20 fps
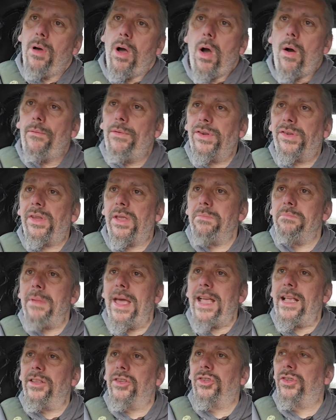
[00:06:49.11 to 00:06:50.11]
obviously
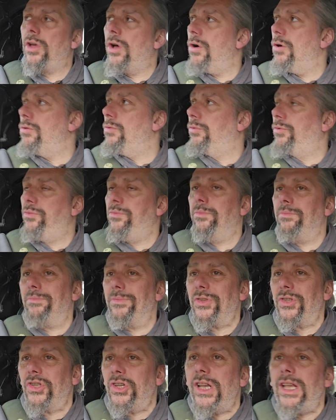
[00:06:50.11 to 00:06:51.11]
made so
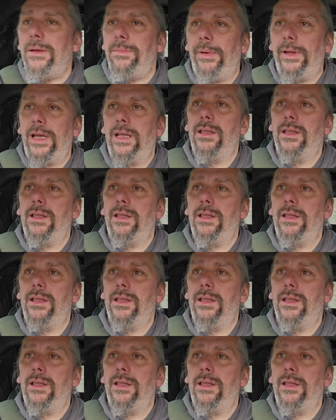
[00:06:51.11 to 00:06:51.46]
cheaply